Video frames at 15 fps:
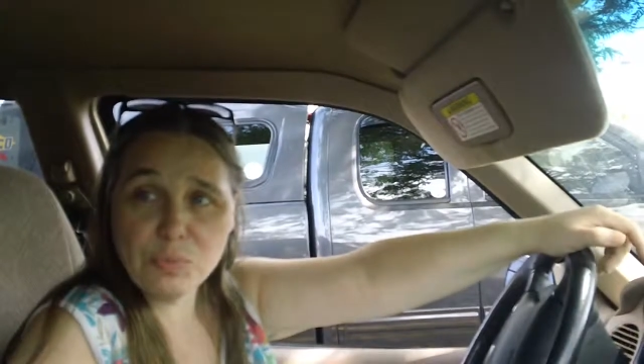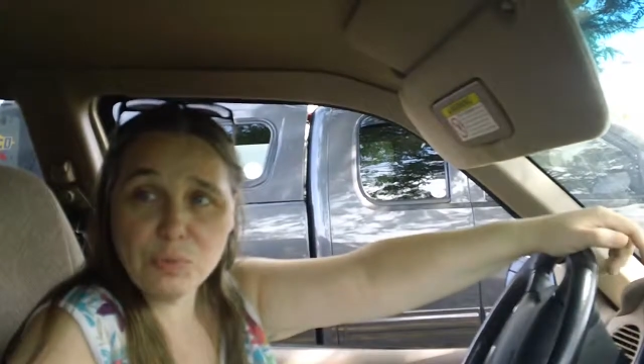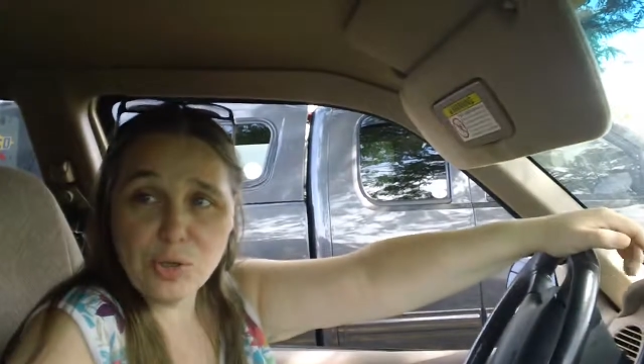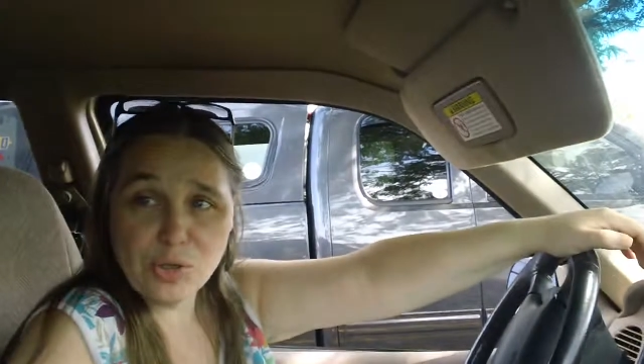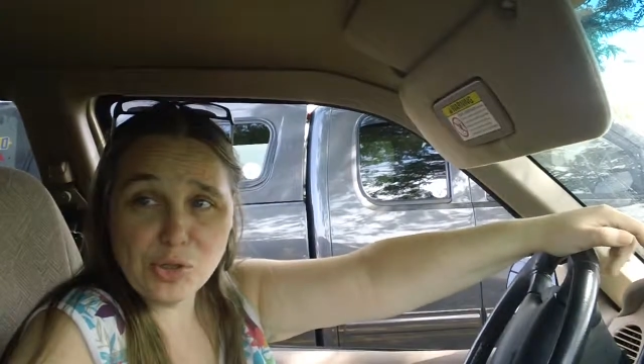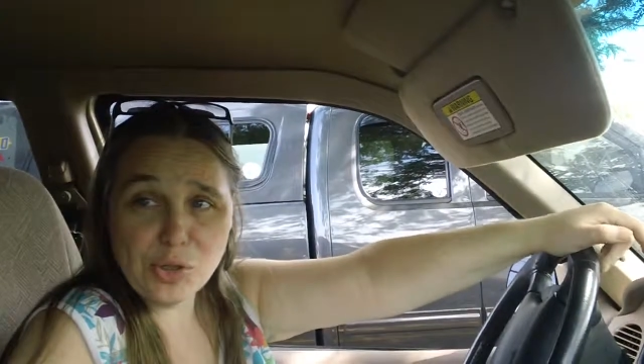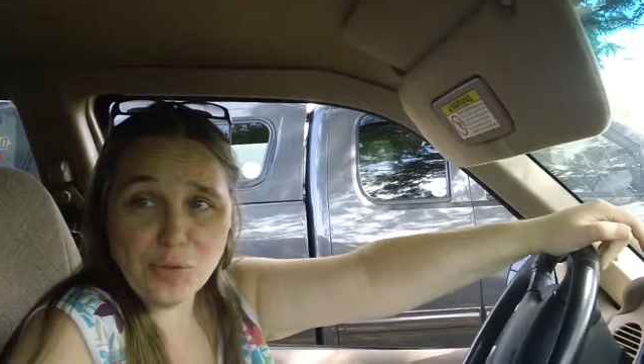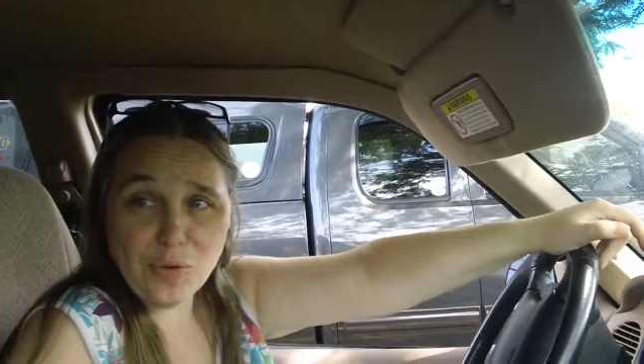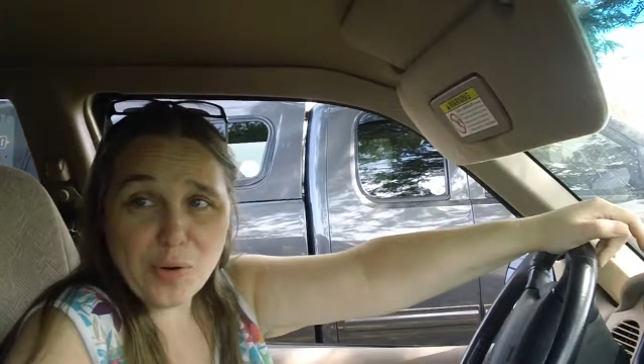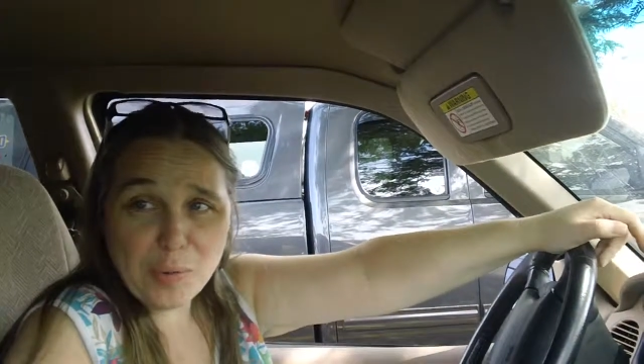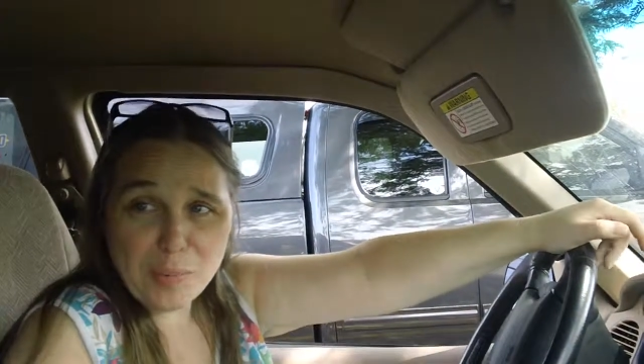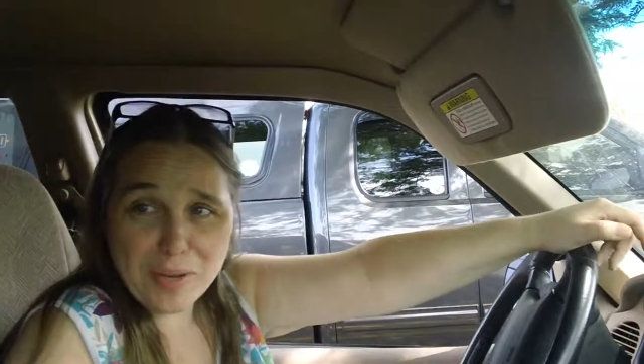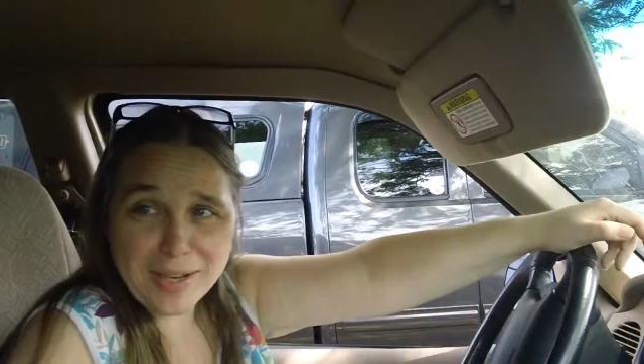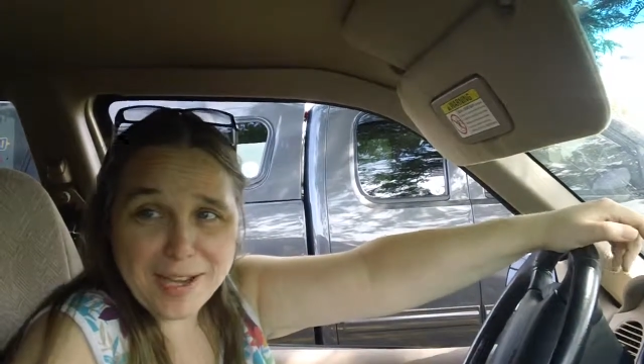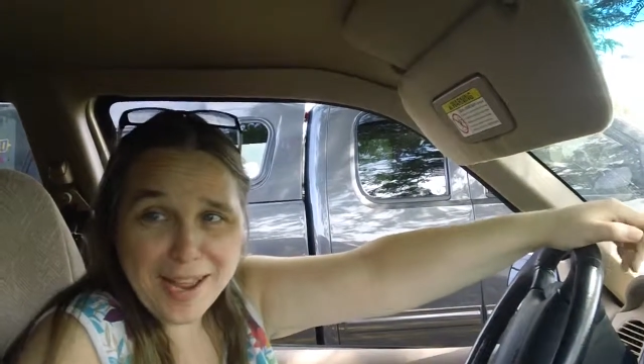I'm
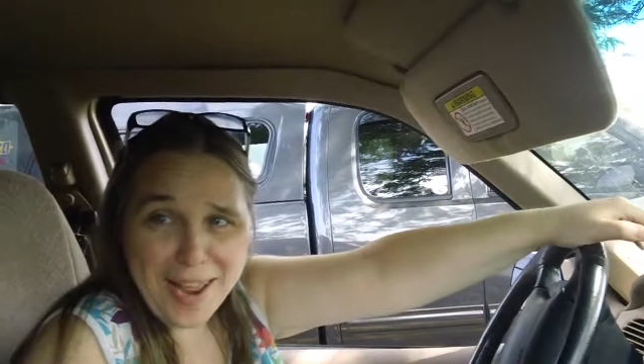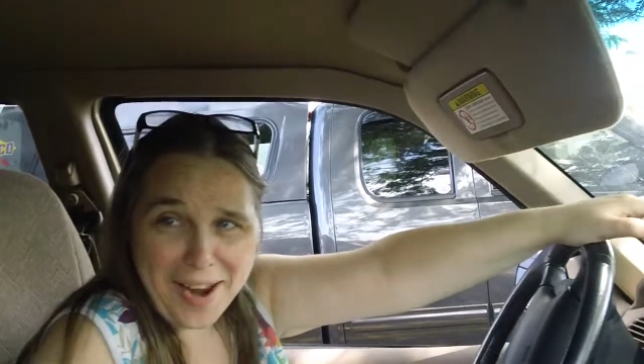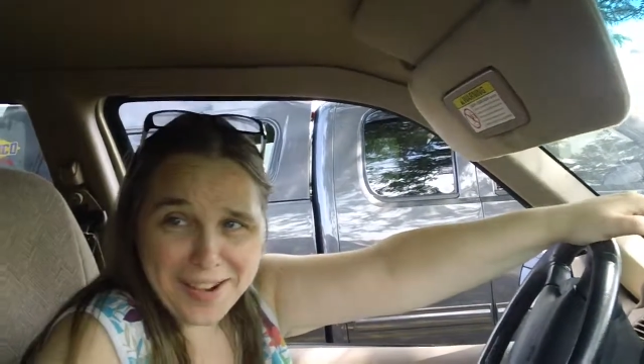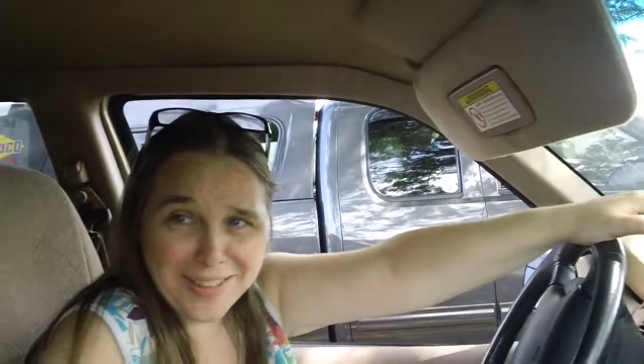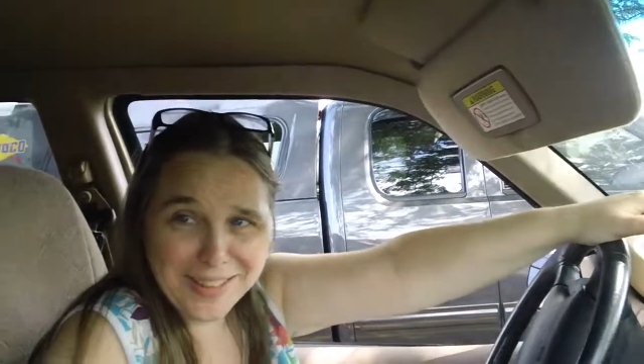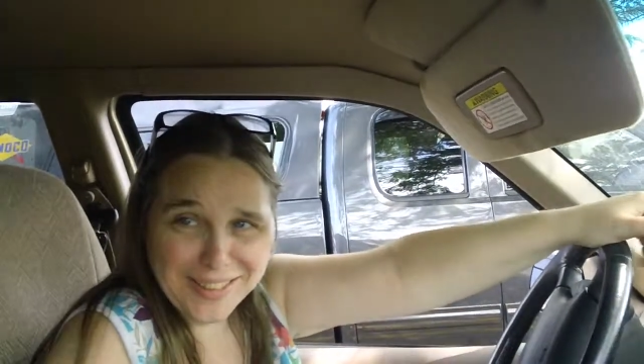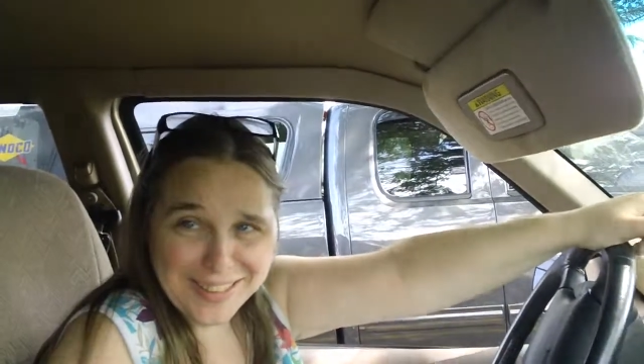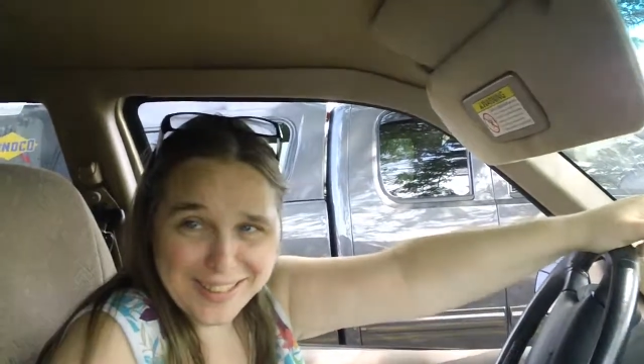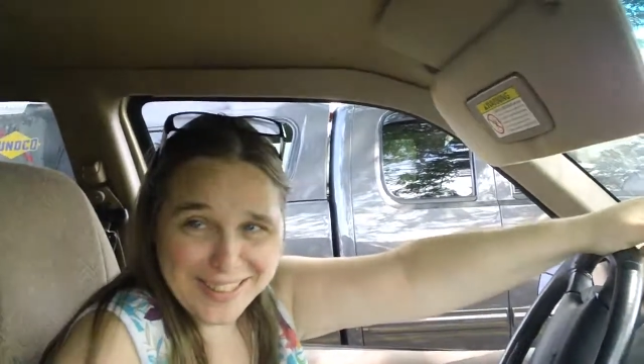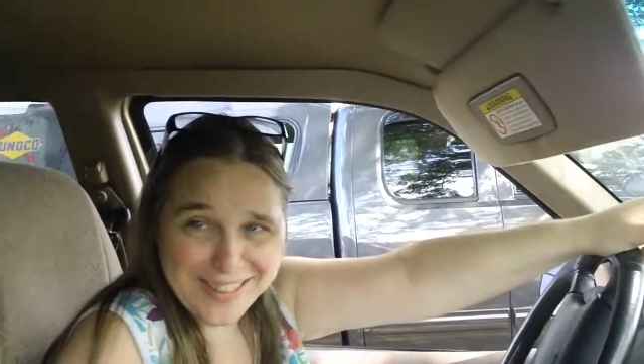claustrophobic.